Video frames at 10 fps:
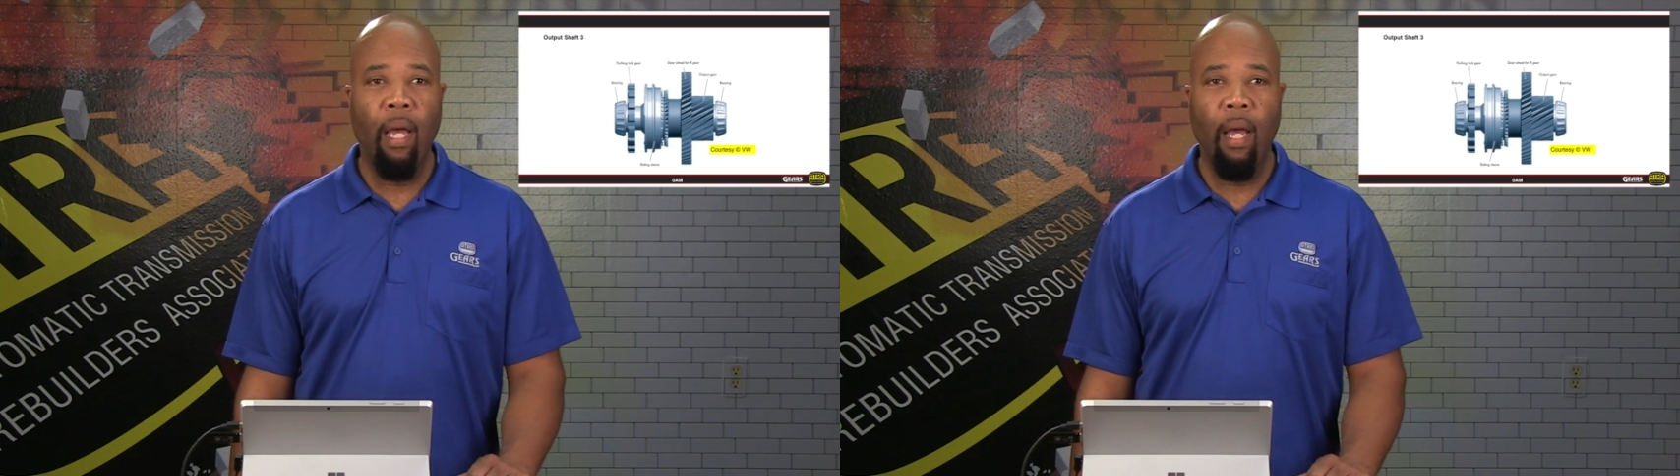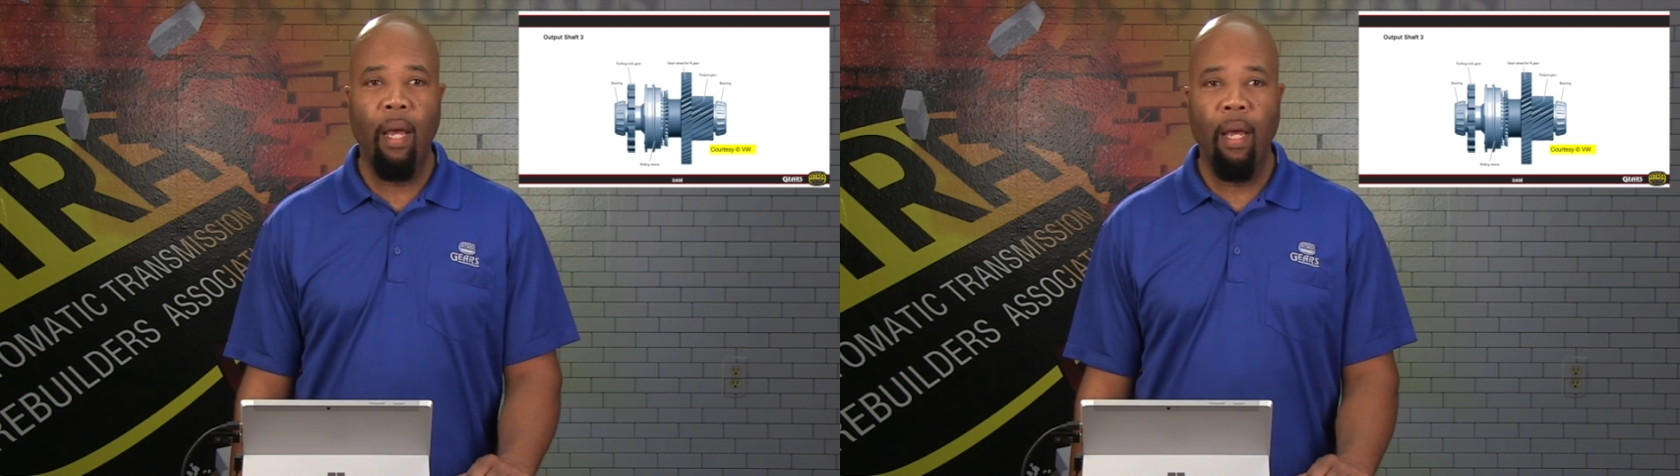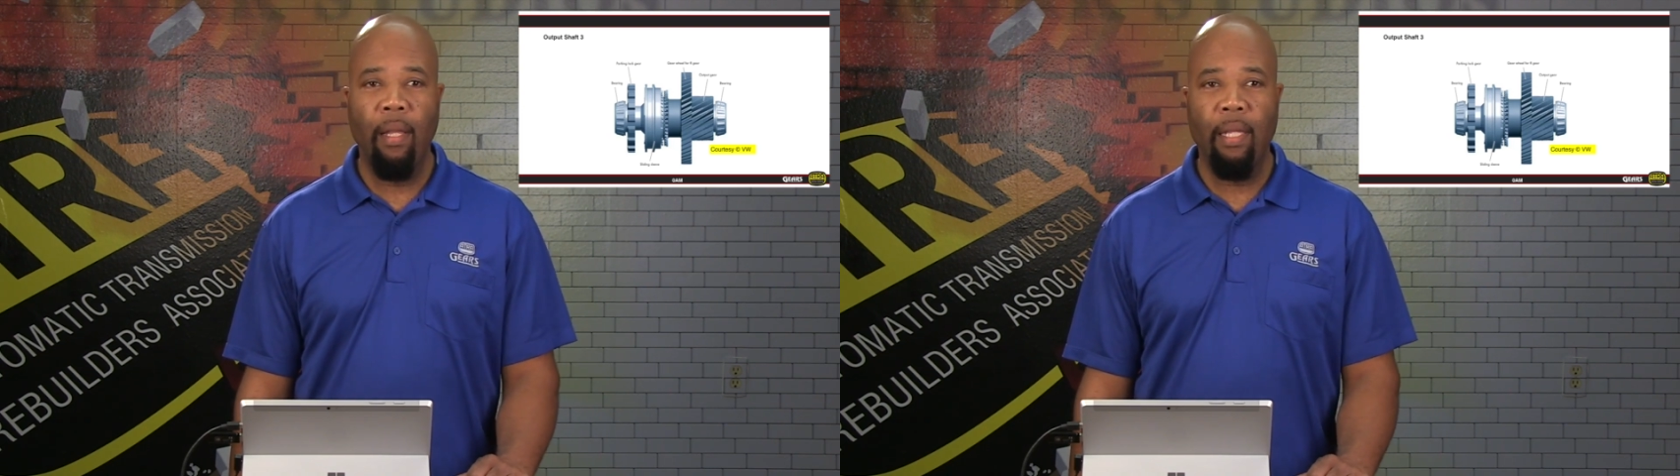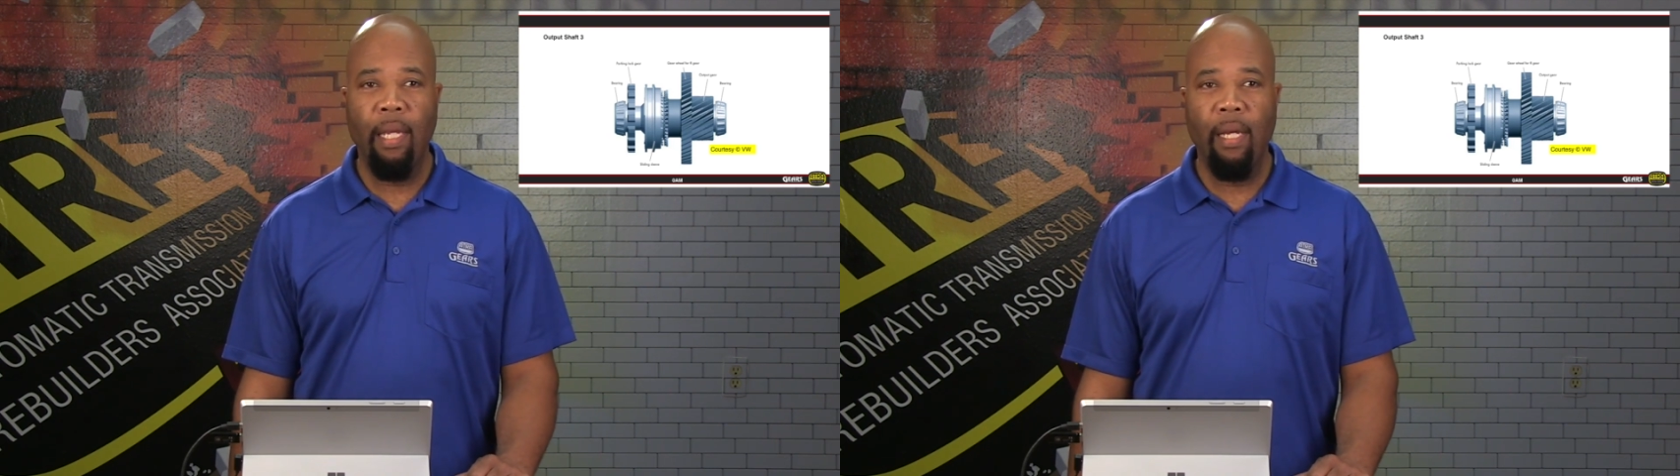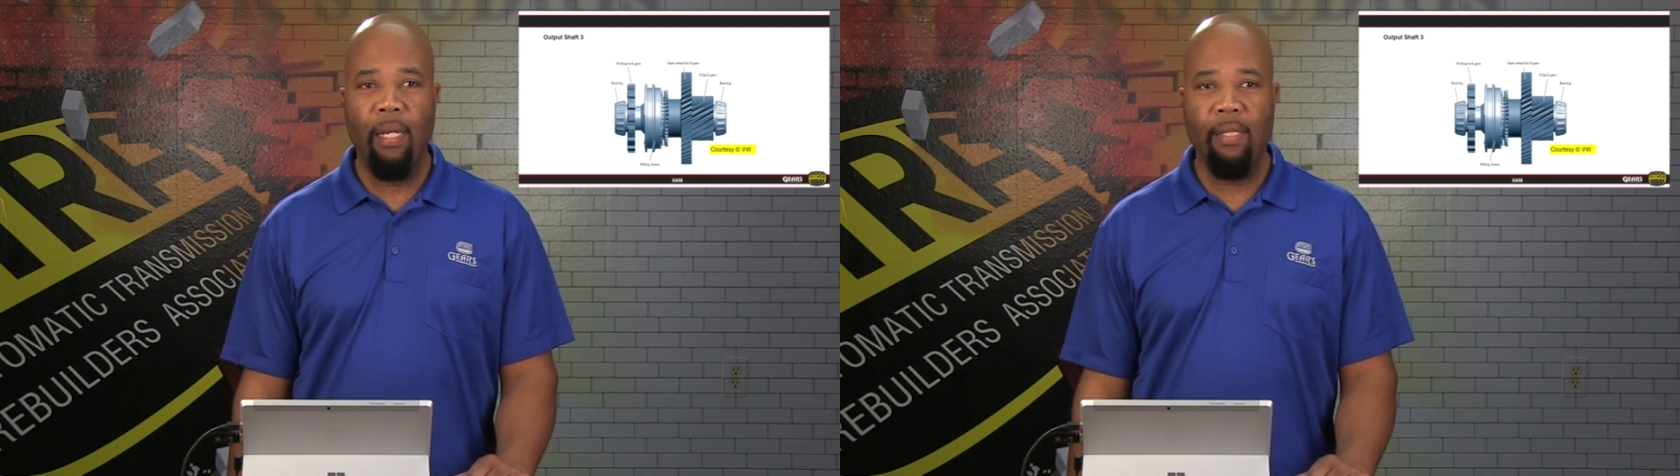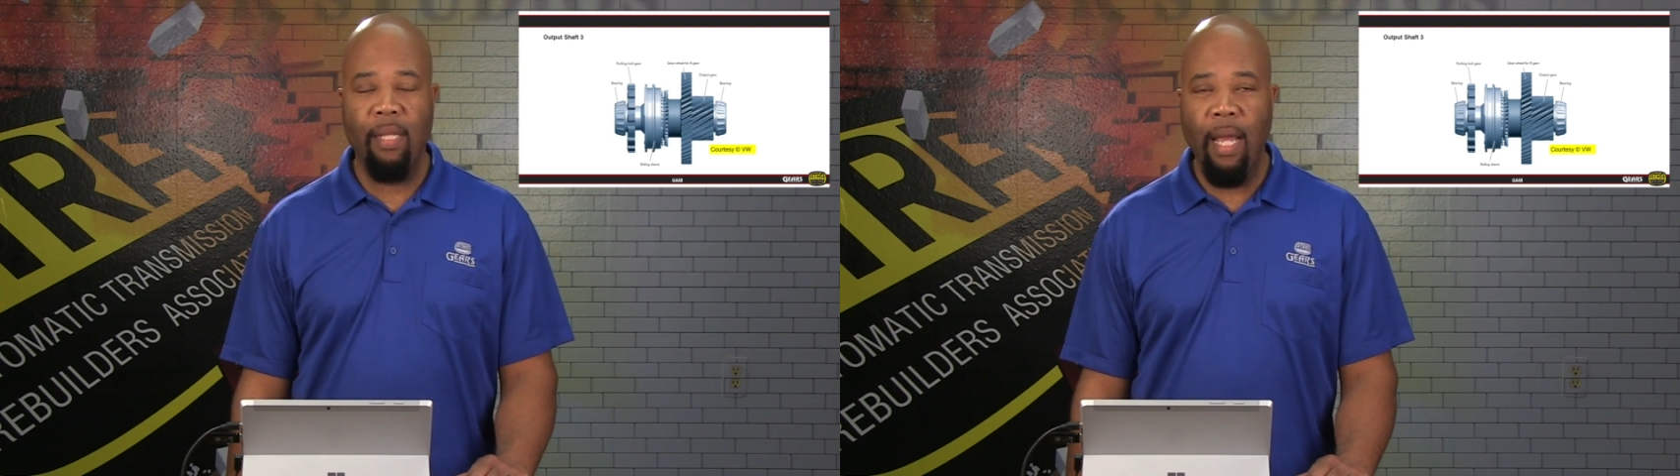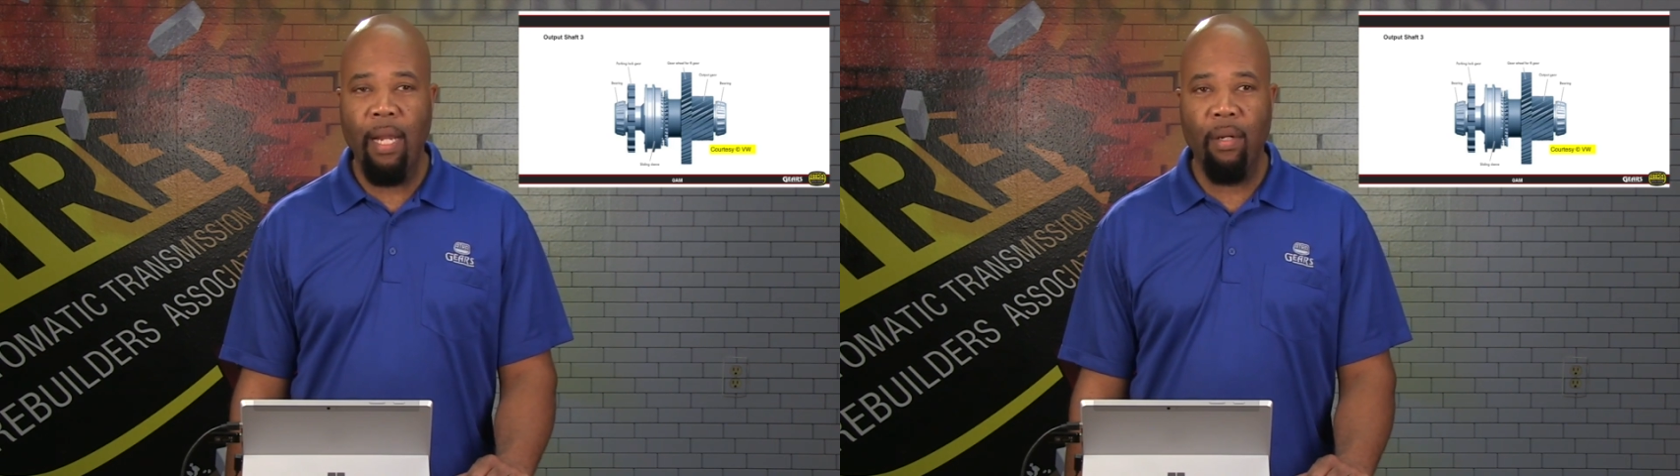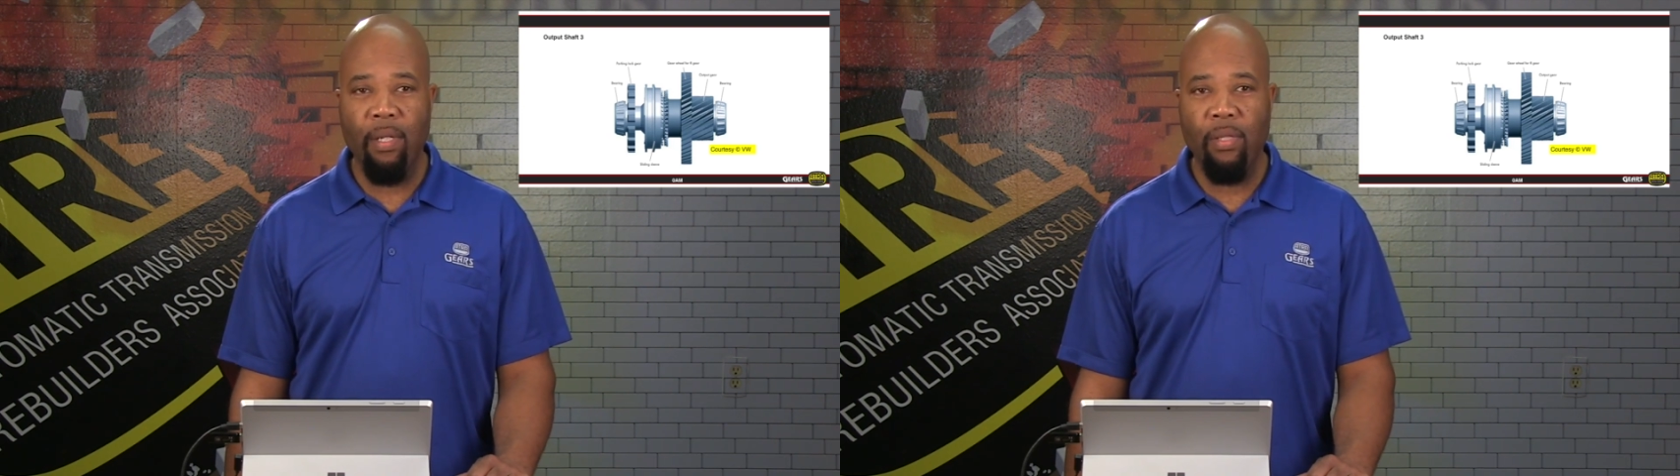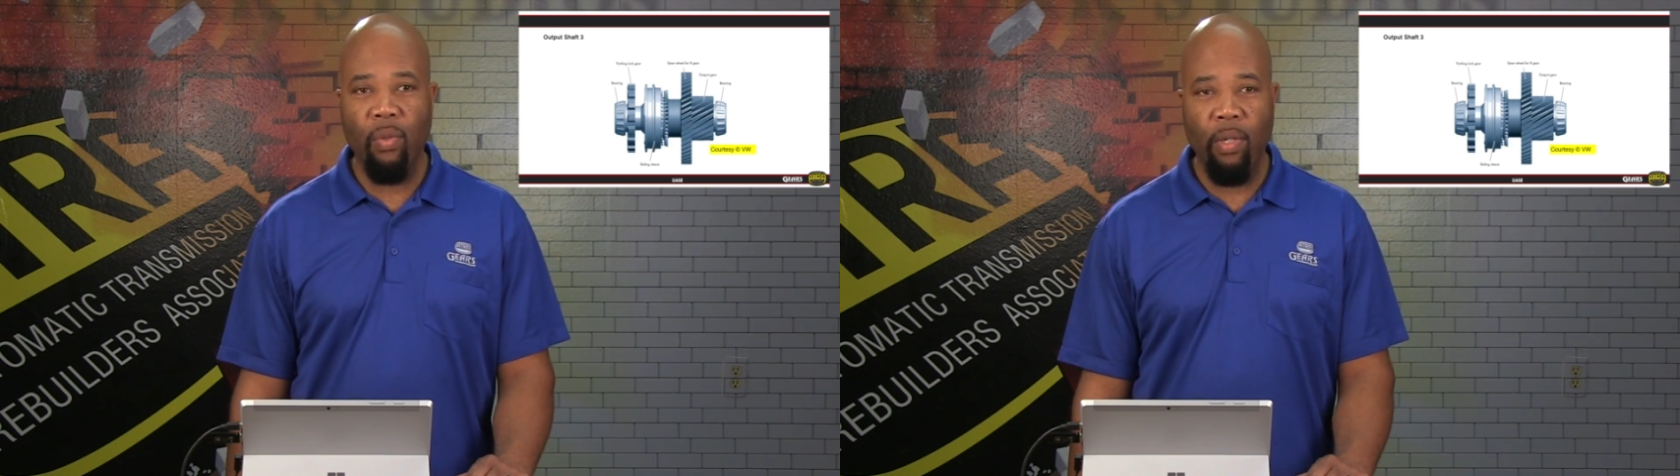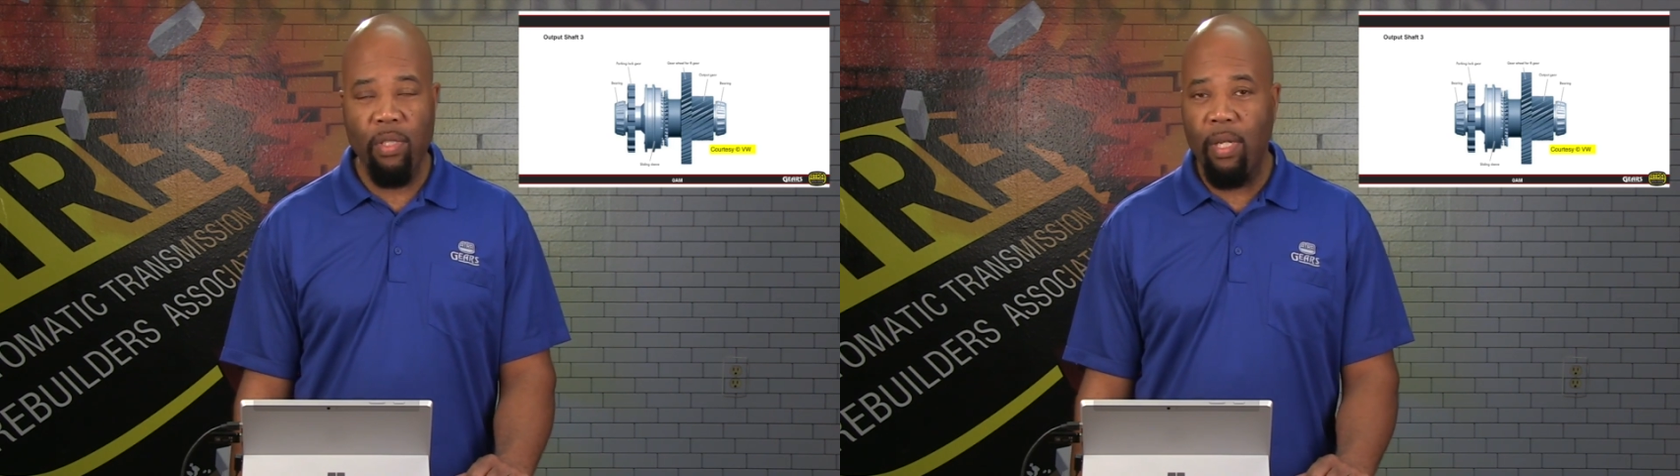the slider is
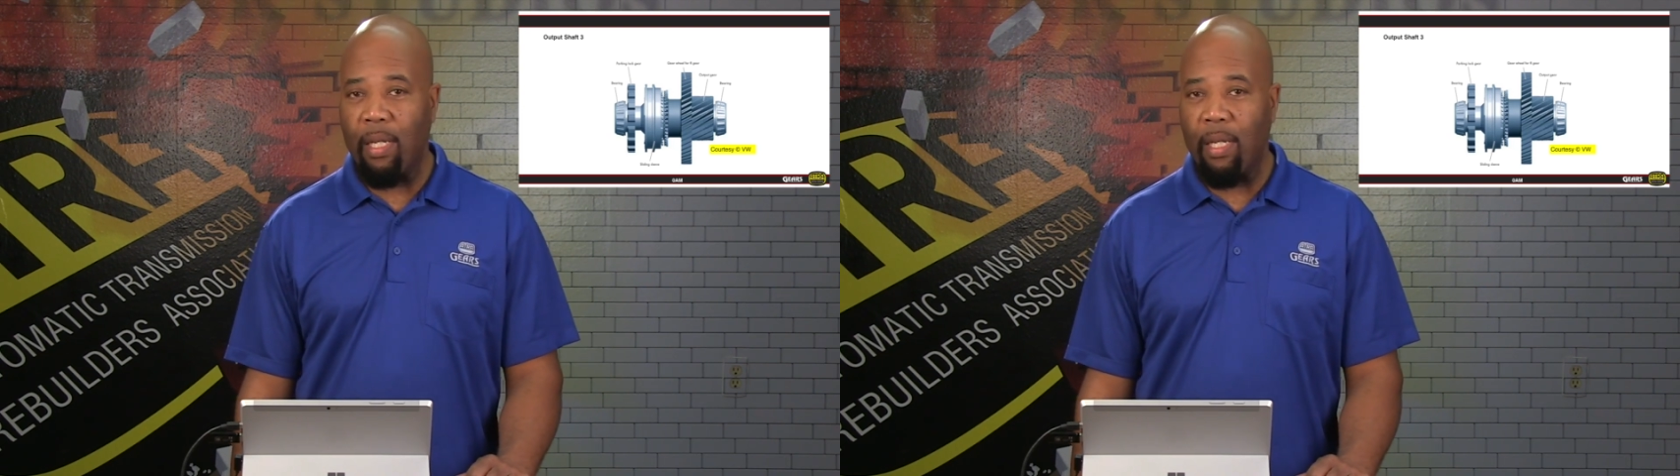going to